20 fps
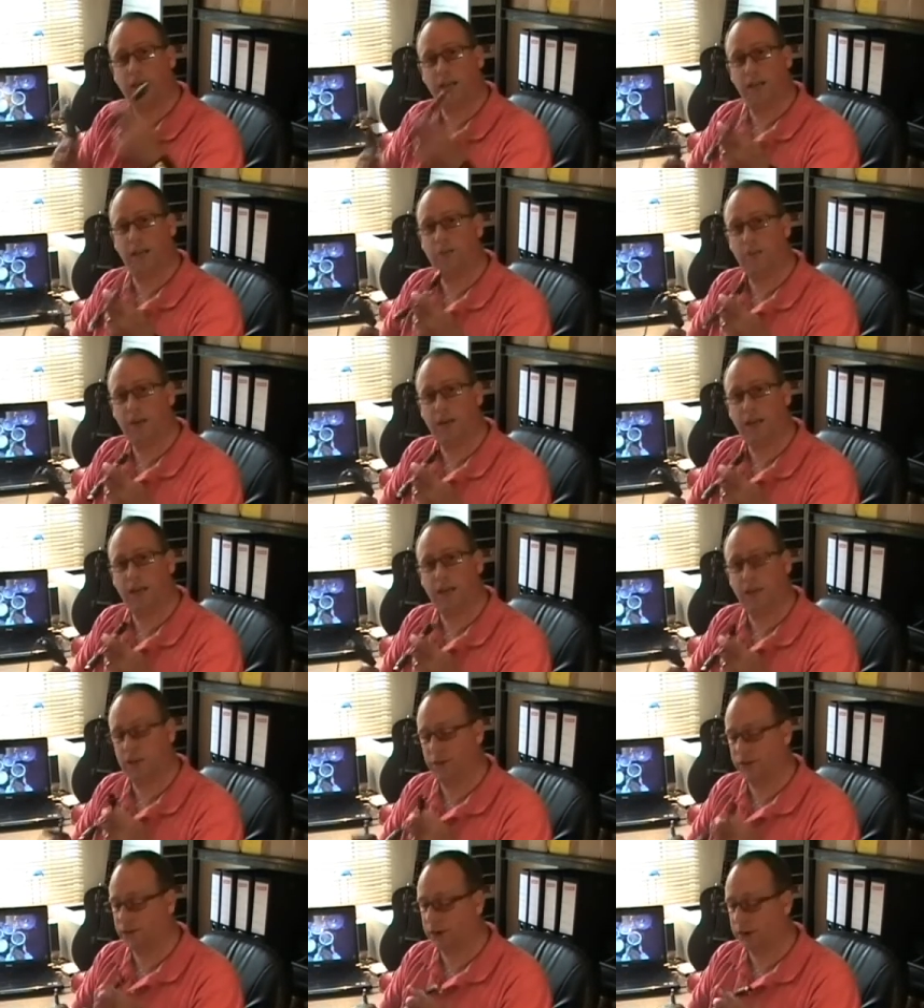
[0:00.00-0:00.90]
is a MIDI
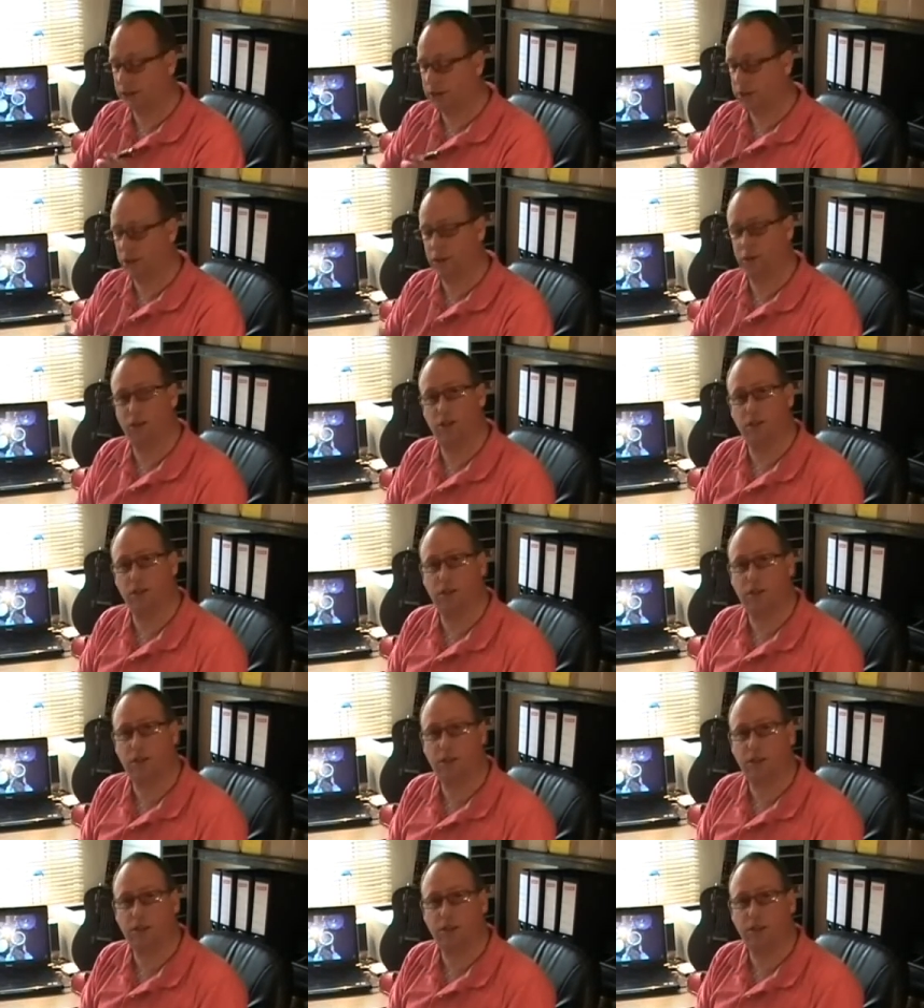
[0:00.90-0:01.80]
interface such as
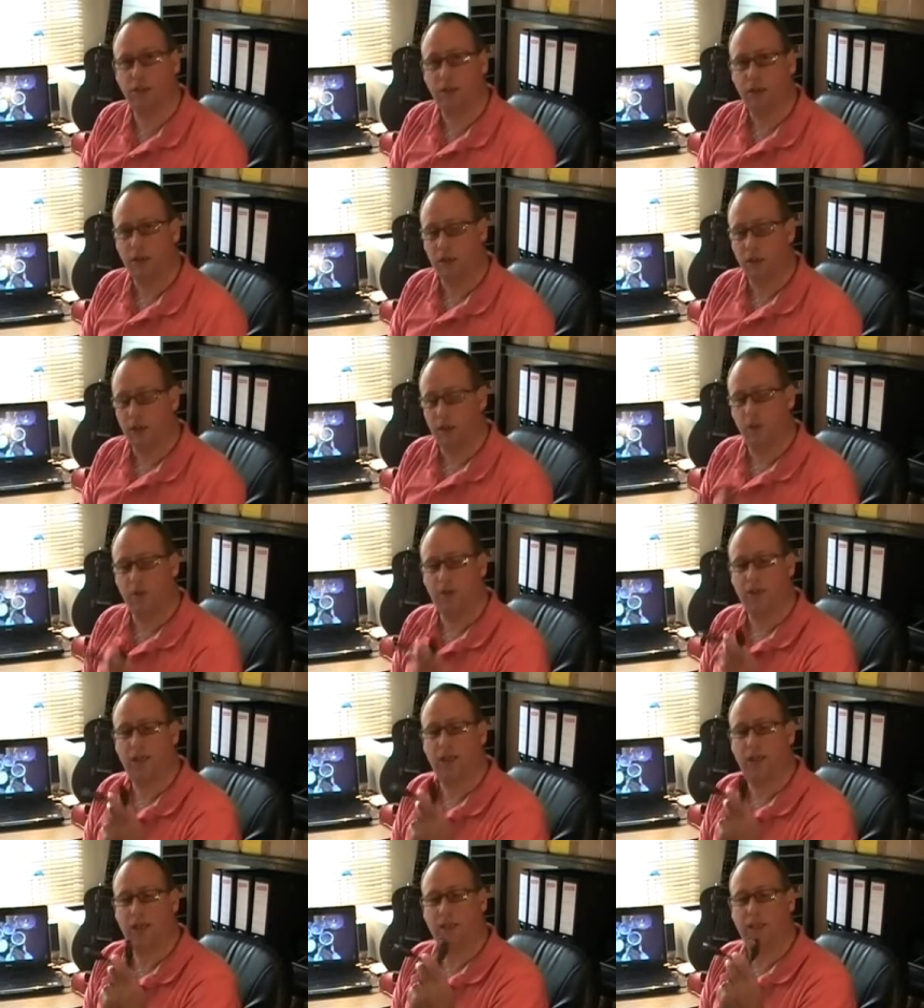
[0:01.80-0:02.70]
these,
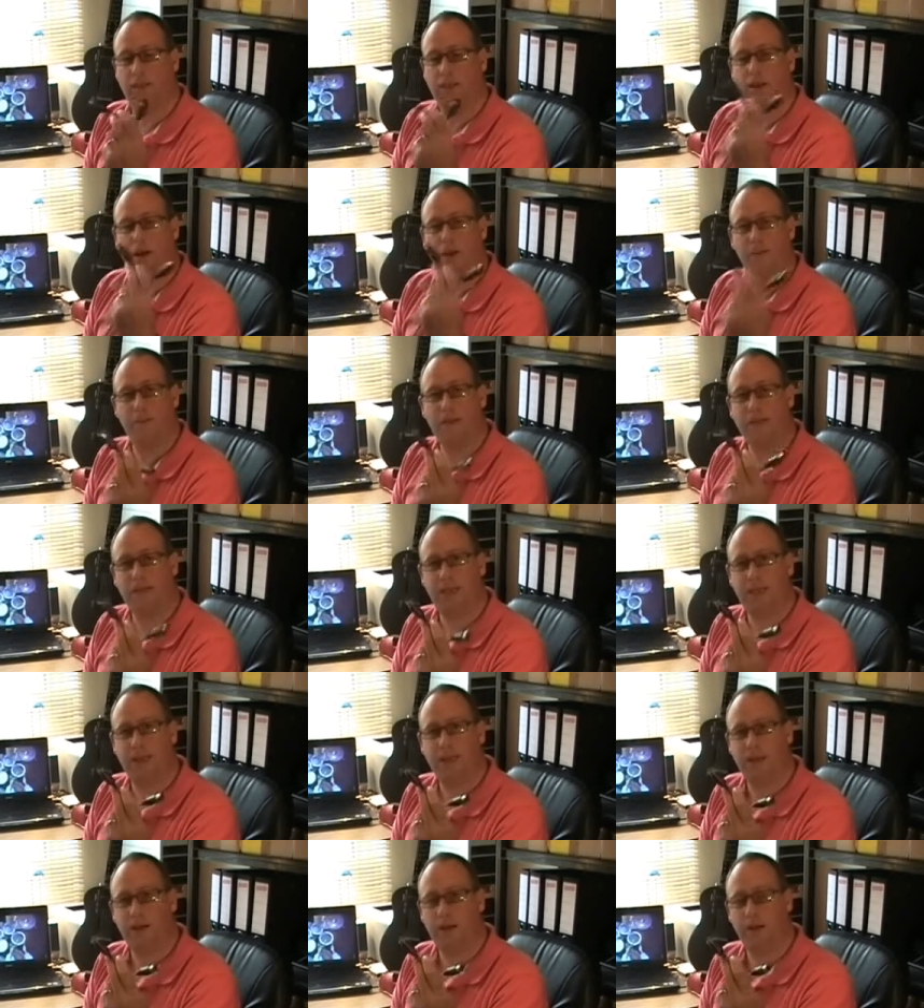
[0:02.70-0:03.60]
which has a
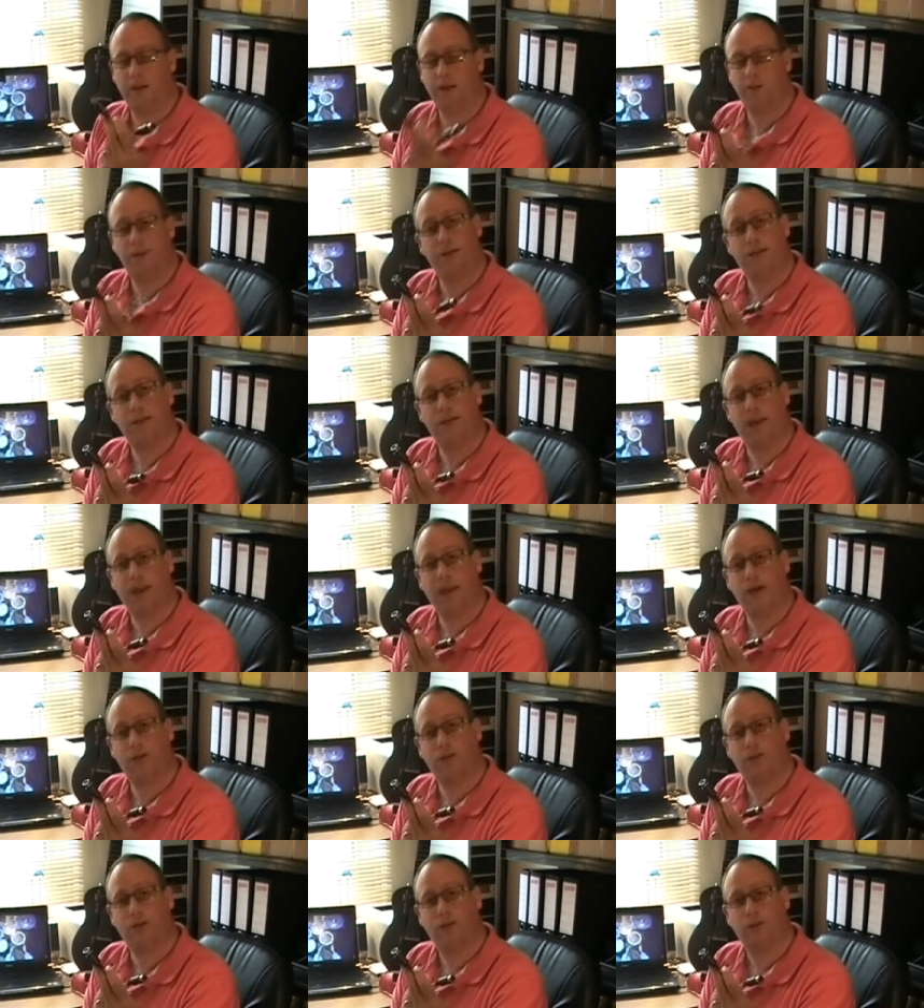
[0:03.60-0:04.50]
MIDI in and a MIDI
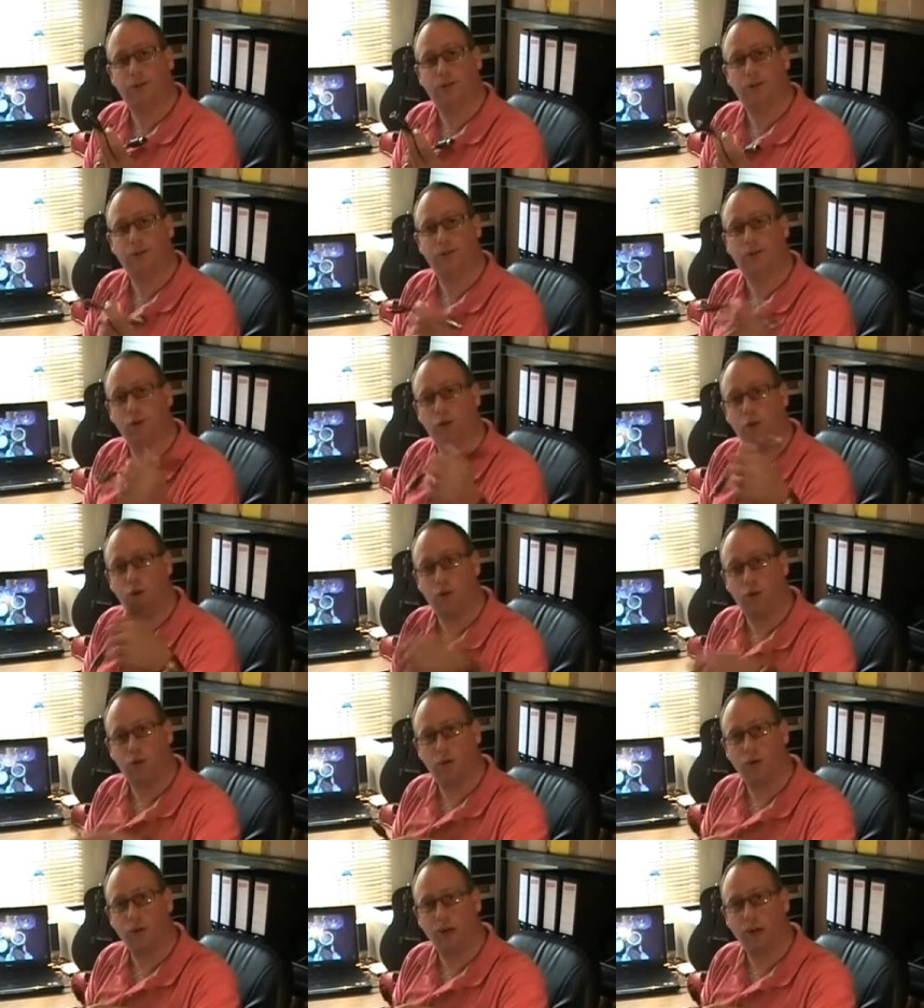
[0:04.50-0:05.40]
out for
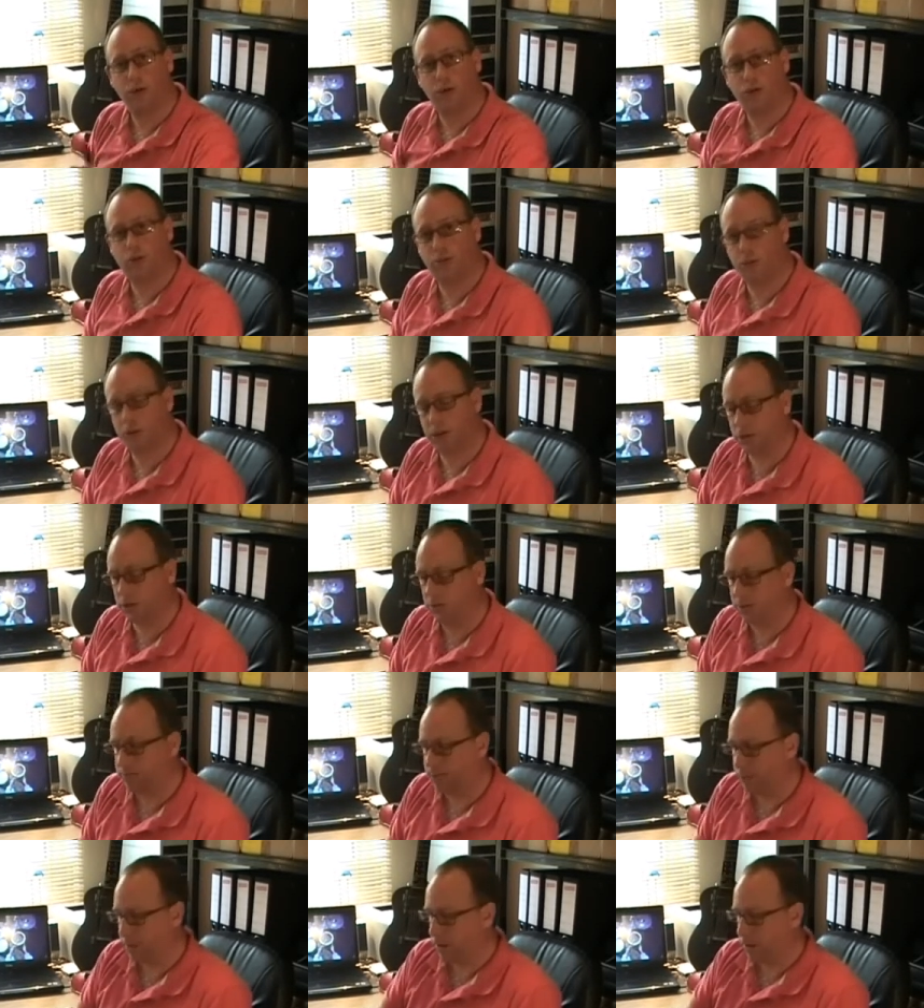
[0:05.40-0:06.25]
your instrument,